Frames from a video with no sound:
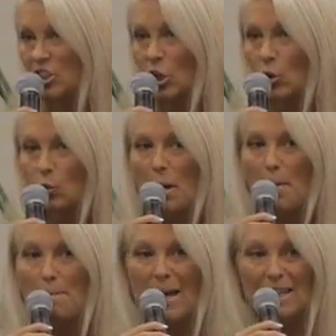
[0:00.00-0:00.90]

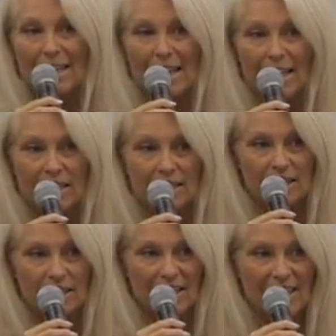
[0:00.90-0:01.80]
Don't medicate
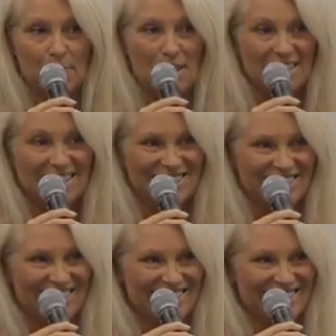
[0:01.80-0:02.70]
the
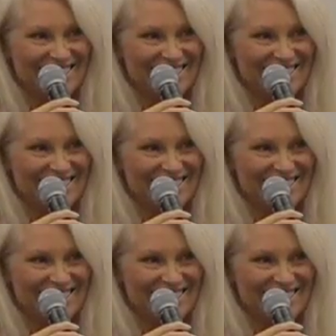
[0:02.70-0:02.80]
messenger.